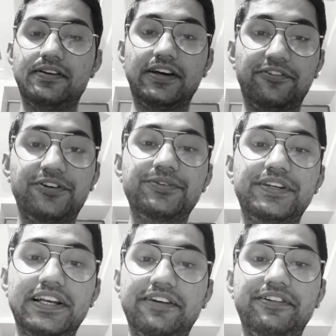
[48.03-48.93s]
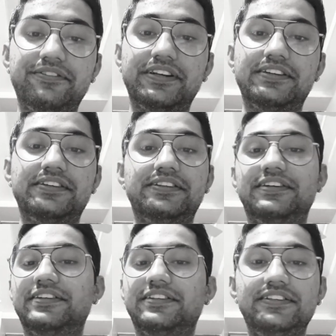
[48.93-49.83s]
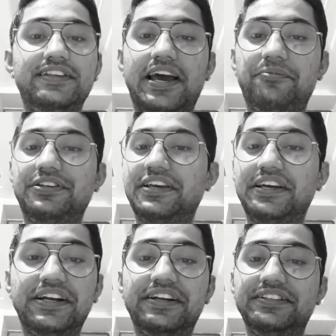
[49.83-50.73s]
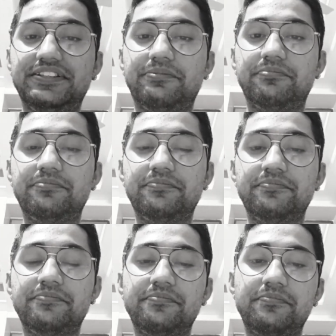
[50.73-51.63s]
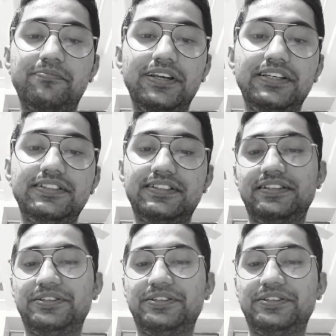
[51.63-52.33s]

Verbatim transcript: i want to tell everyone that this app is a hidden gem please